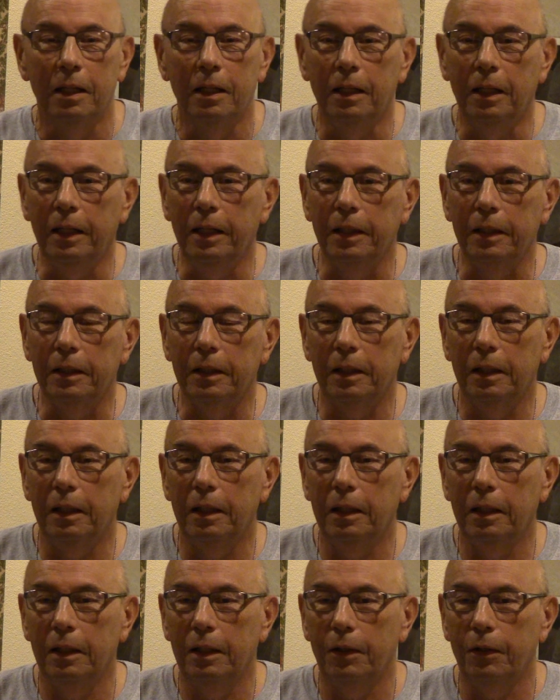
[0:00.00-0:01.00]
The
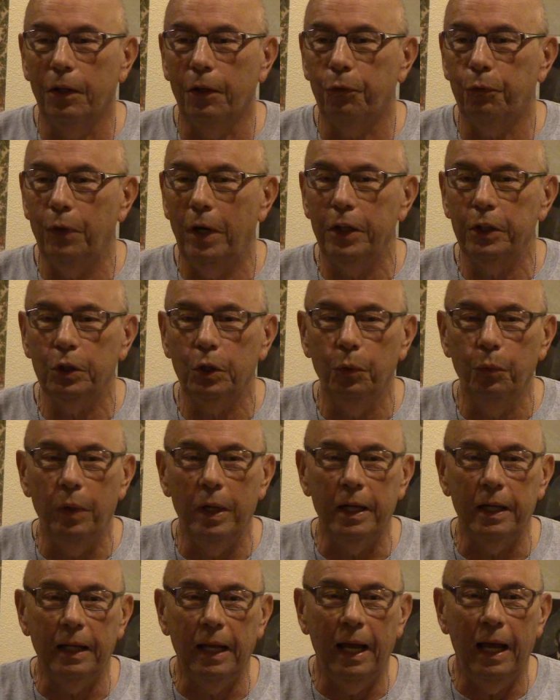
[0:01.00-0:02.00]
Thresher
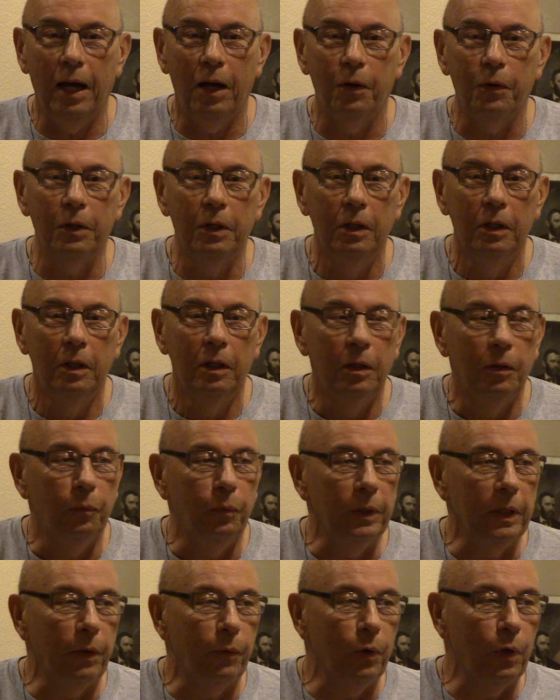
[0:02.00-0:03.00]
went down
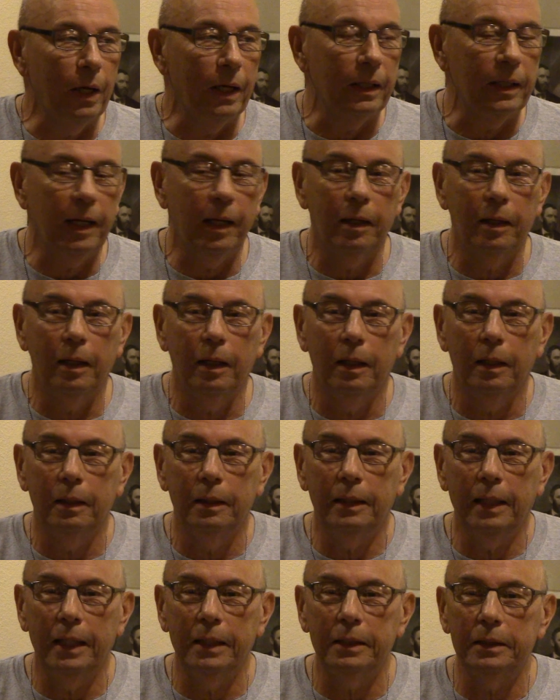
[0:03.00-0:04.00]
when they were at
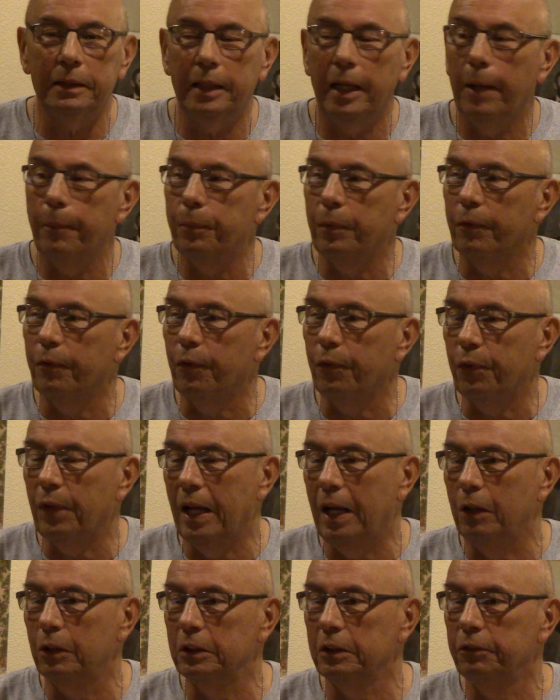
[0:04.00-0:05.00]
test depth of
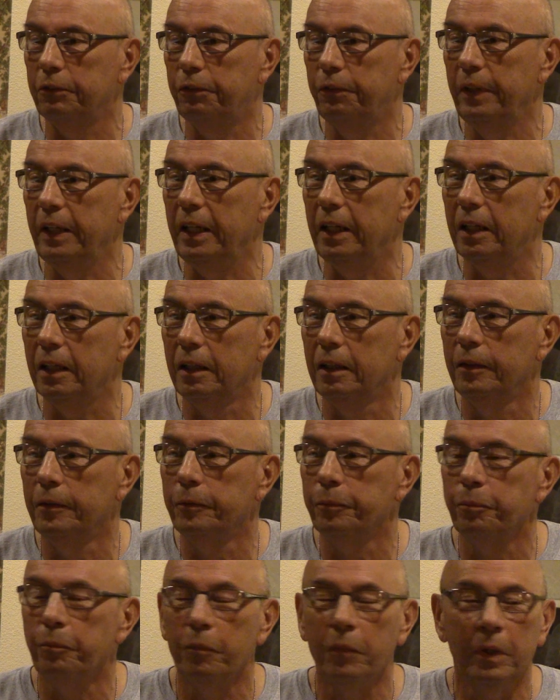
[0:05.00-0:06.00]
1,000 feet.
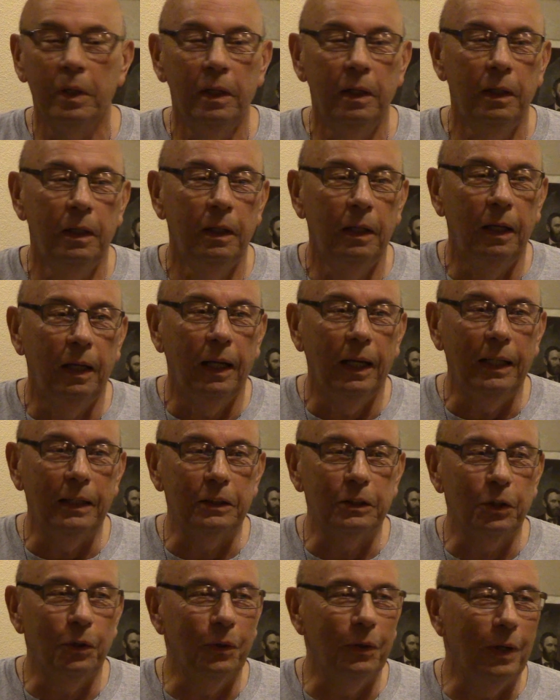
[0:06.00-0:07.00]
And
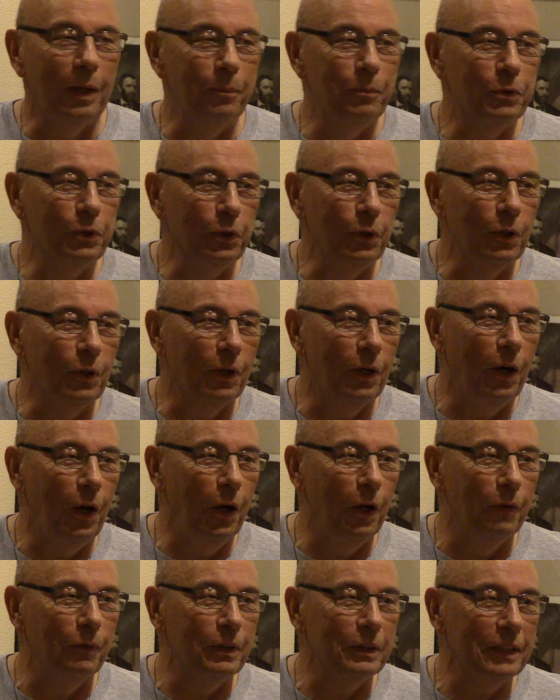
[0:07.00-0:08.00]
so I'm sure
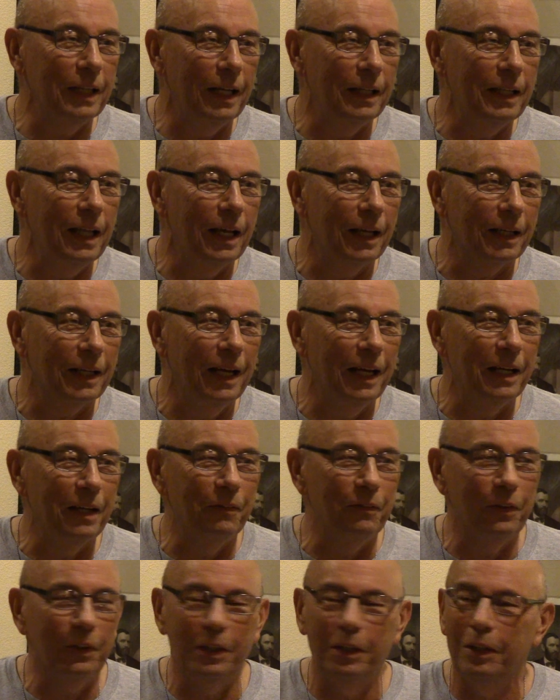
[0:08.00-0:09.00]
all of us had that kind
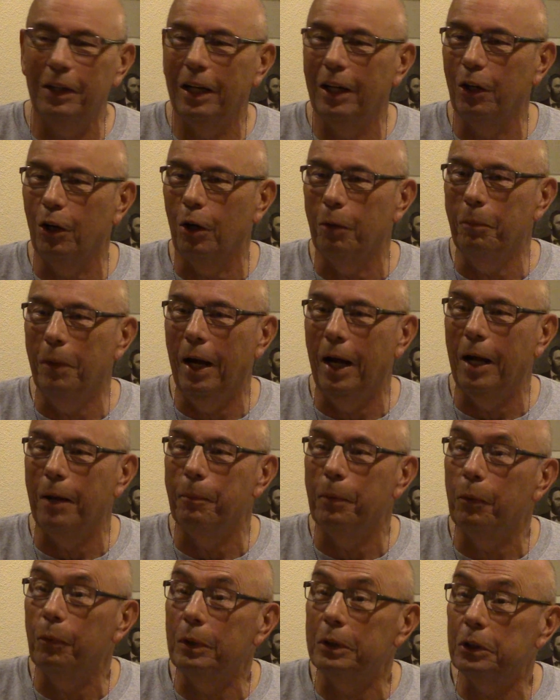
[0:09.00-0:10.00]
of in our mind,
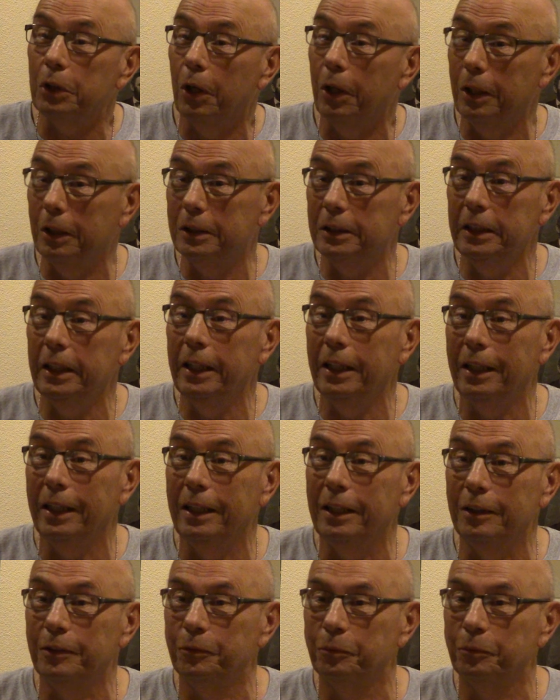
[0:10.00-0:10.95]
but we started sinking.